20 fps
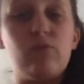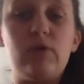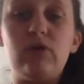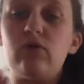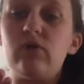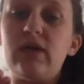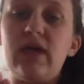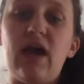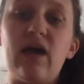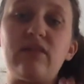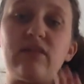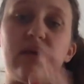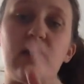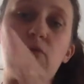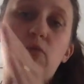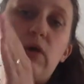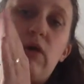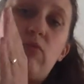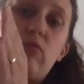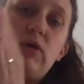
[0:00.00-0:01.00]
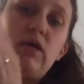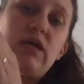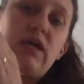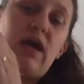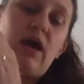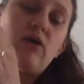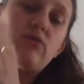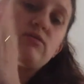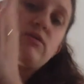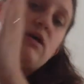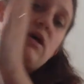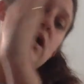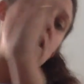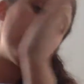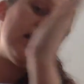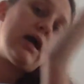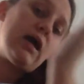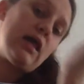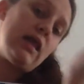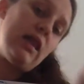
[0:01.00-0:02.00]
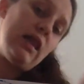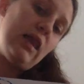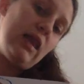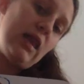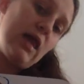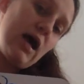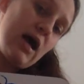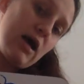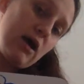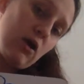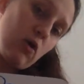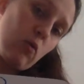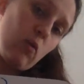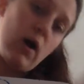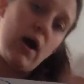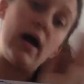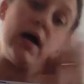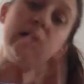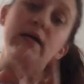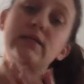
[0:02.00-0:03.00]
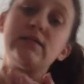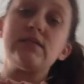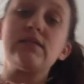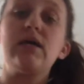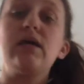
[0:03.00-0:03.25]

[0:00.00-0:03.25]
We don't count that way. We count clockwise,